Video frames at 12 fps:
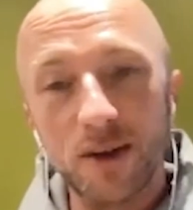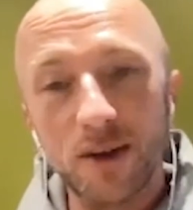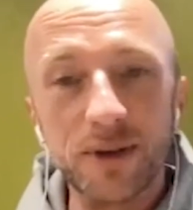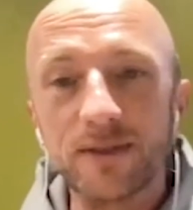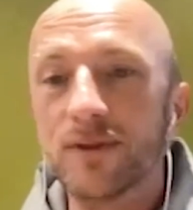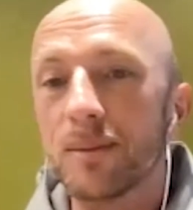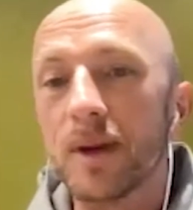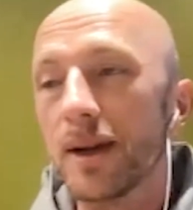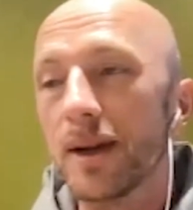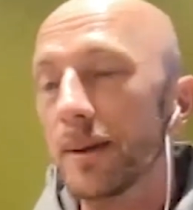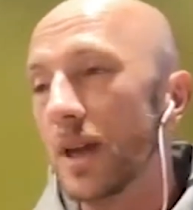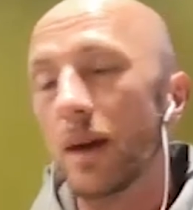we give them
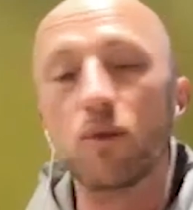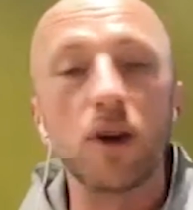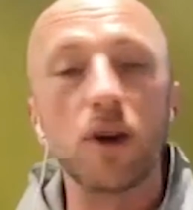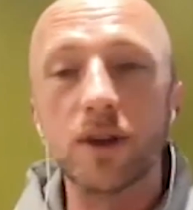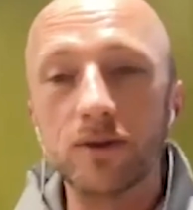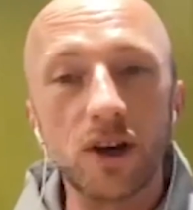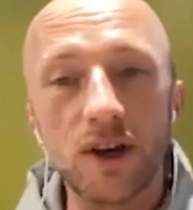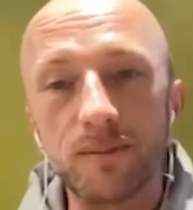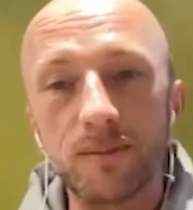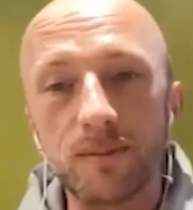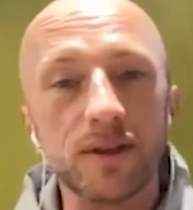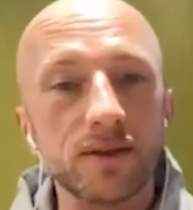a
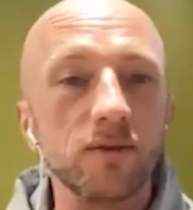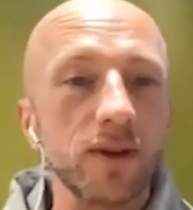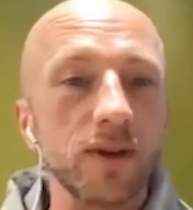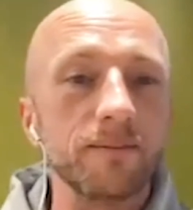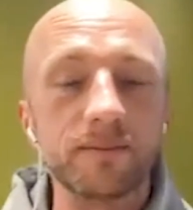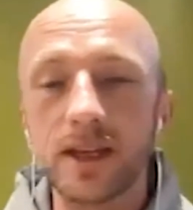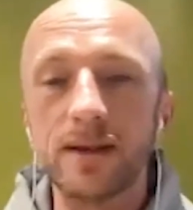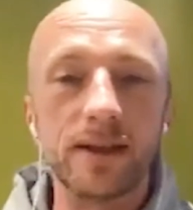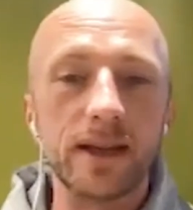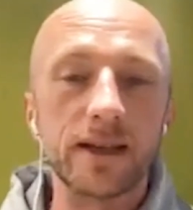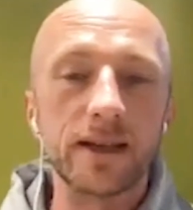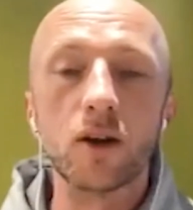prototype that sort of
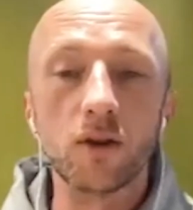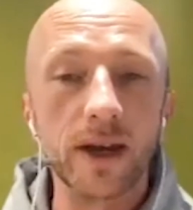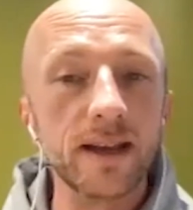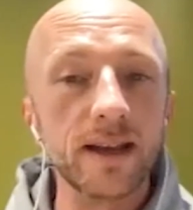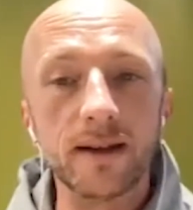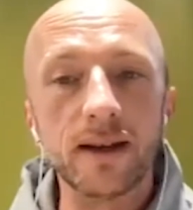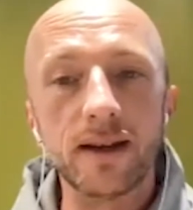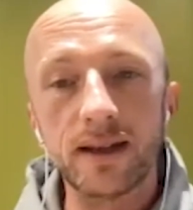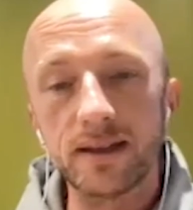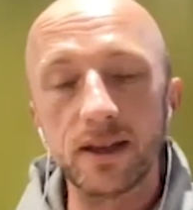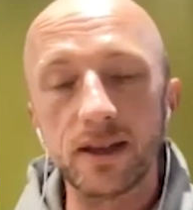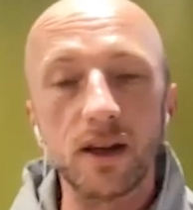they can log in, and
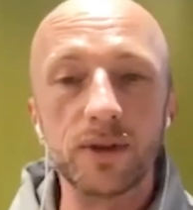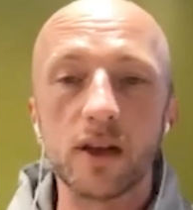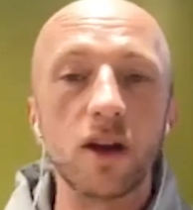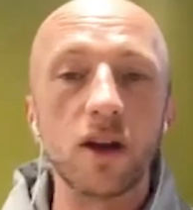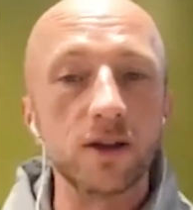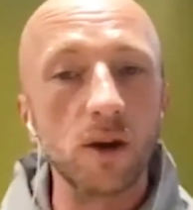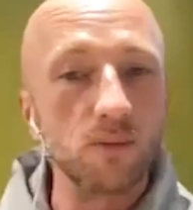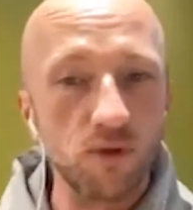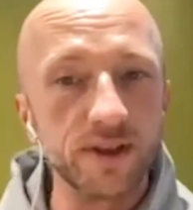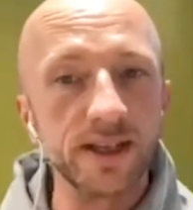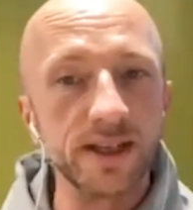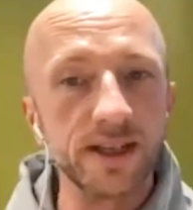it's with the client side
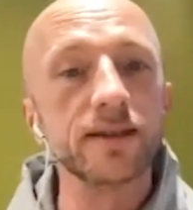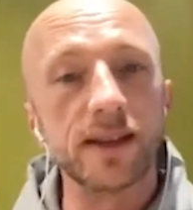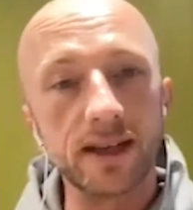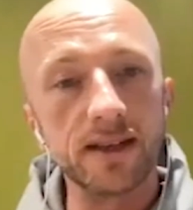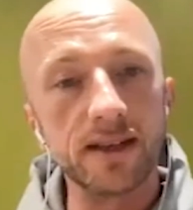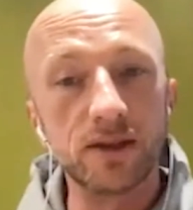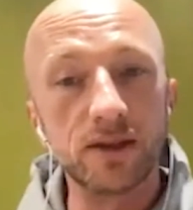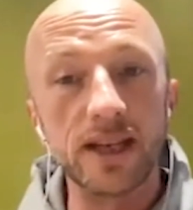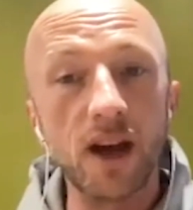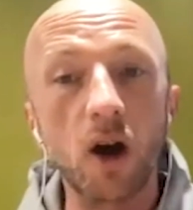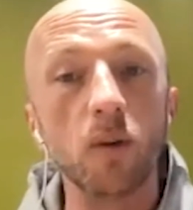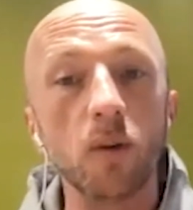proxied in, so they can
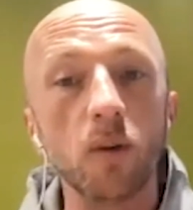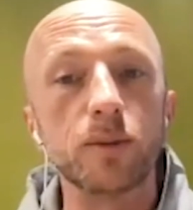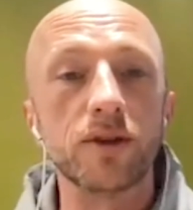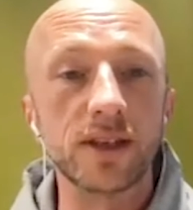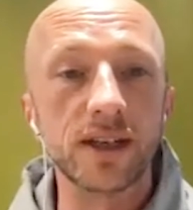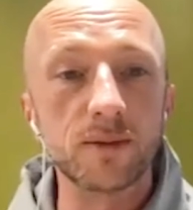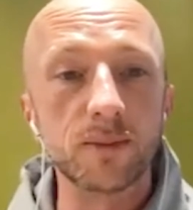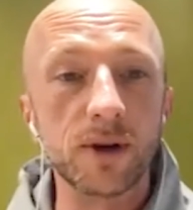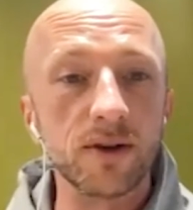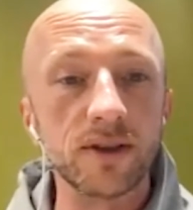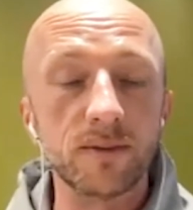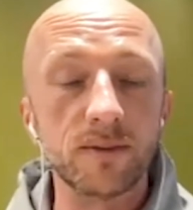see the whole experience
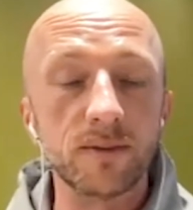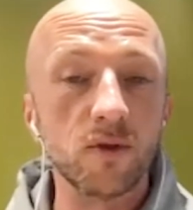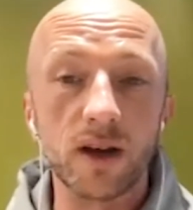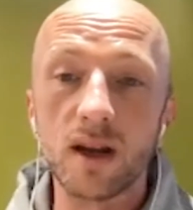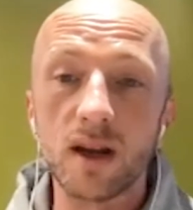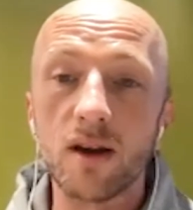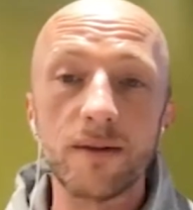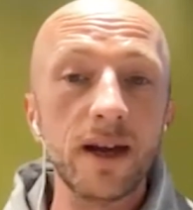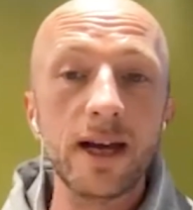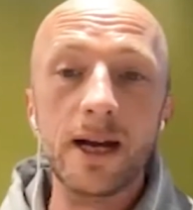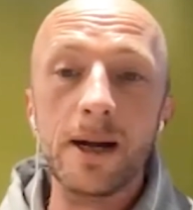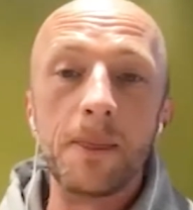before it goes live.
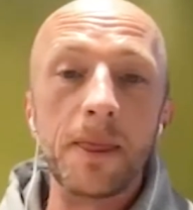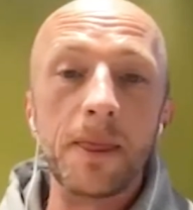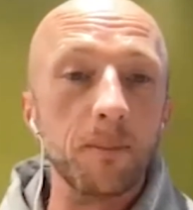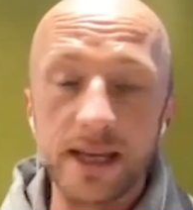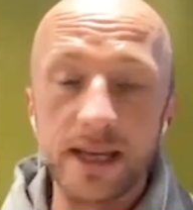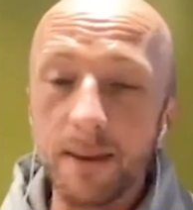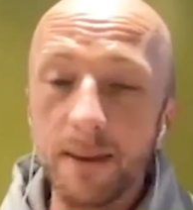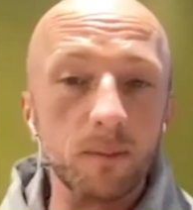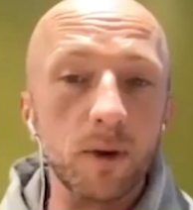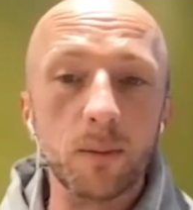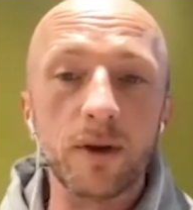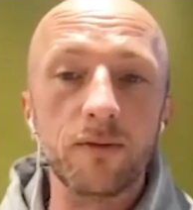But yeah,
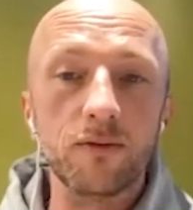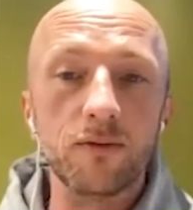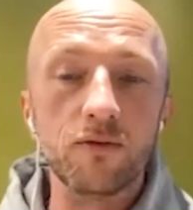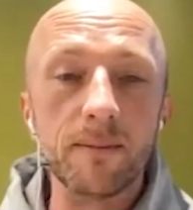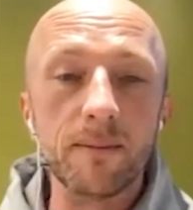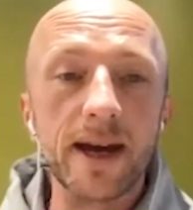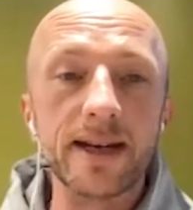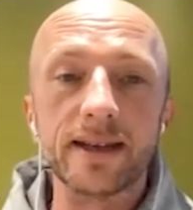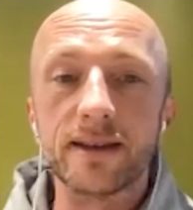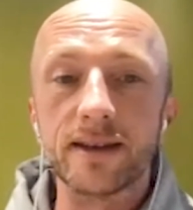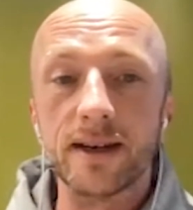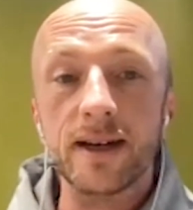we've really made
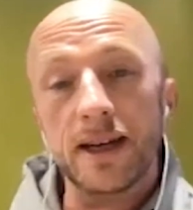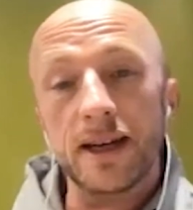it that